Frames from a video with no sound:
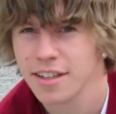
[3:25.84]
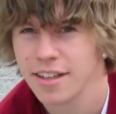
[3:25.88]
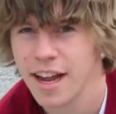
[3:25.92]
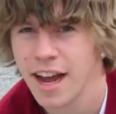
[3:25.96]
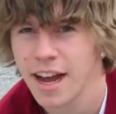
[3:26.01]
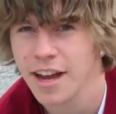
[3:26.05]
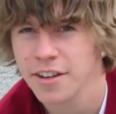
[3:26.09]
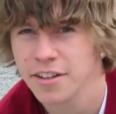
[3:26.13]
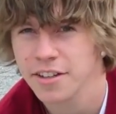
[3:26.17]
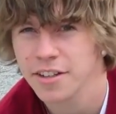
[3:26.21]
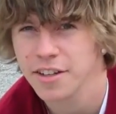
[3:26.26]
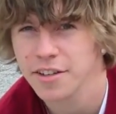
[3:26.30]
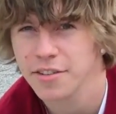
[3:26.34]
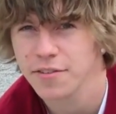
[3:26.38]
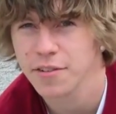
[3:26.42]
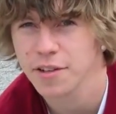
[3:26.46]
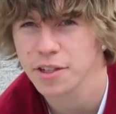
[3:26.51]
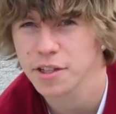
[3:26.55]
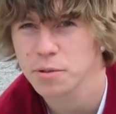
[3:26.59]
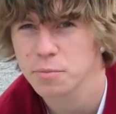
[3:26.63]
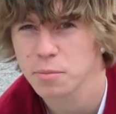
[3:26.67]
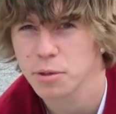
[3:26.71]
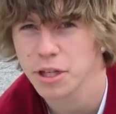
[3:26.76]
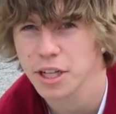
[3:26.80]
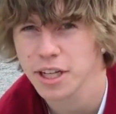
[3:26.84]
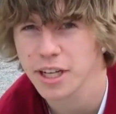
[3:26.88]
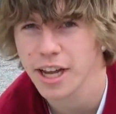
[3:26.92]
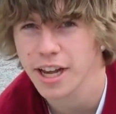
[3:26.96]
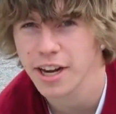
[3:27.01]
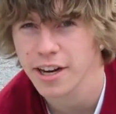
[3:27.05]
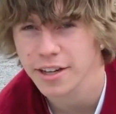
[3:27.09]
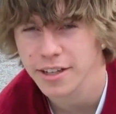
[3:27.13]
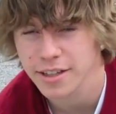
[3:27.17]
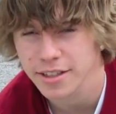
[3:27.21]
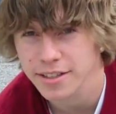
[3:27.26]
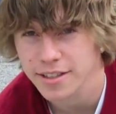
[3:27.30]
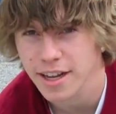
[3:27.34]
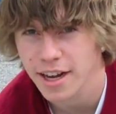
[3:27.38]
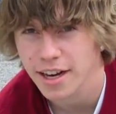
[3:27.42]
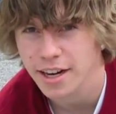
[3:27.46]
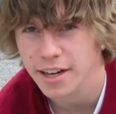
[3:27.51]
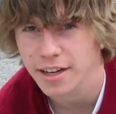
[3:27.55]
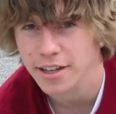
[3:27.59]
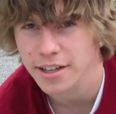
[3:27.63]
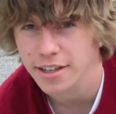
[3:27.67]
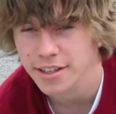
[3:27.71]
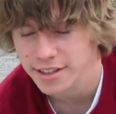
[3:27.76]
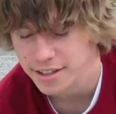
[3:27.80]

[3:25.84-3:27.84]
Now you need to finish putting air in the tire.